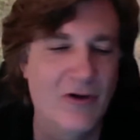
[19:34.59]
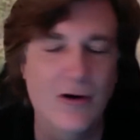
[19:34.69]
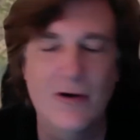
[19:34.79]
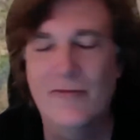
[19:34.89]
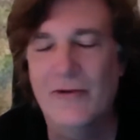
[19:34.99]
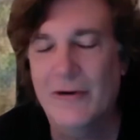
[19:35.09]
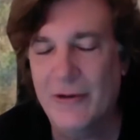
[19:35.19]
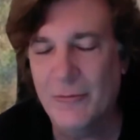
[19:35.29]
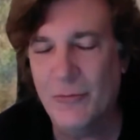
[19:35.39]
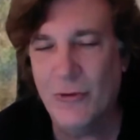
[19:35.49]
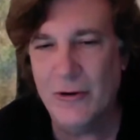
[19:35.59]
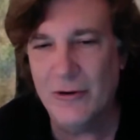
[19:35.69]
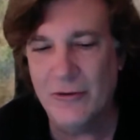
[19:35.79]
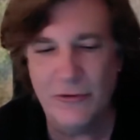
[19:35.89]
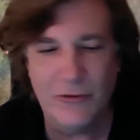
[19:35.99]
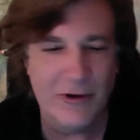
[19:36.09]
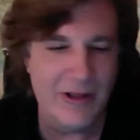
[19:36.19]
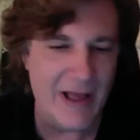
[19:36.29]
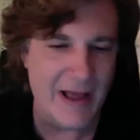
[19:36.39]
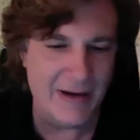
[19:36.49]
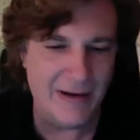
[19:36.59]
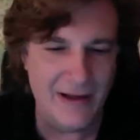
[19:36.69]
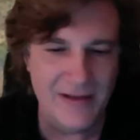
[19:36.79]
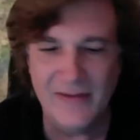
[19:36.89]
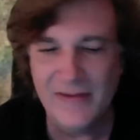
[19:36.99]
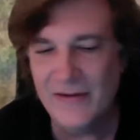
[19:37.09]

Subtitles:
are very important during adolescence.